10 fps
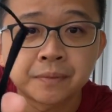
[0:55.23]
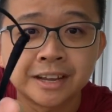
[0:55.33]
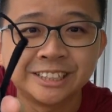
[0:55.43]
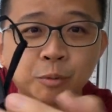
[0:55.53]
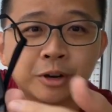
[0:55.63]

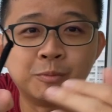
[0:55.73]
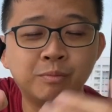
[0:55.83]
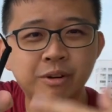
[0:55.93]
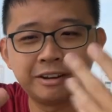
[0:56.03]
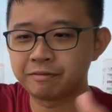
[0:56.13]
So when you
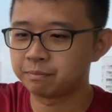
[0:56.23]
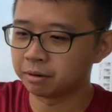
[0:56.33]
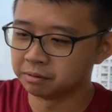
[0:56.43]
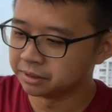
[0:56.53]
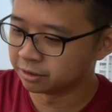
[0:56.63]
breathe,
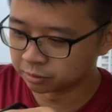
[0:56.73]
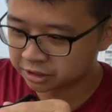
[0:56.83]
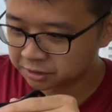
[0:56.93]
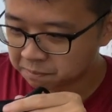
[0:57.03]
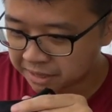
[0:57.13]
probably it will
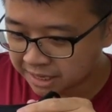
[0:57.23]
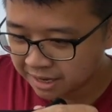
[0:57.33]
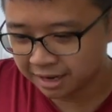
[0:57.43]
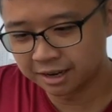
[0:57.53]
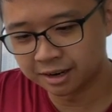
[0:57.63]
spin
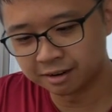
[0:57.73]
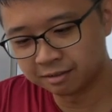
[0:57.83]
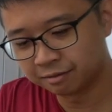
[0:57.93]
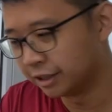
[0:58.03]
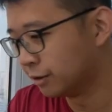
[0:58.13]
and then
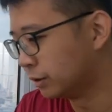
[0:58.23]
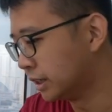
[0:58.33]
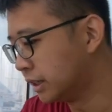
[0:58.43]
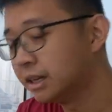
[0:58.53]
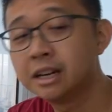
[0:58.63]
reveal
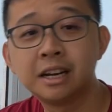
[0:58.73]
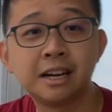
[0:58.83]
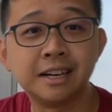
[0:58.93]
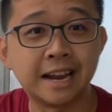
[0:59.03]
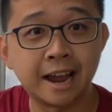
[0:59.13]

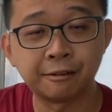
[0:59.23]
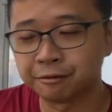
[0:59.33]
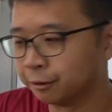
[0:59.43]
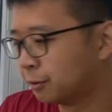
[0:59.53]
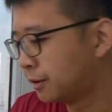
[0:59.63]
the airflow.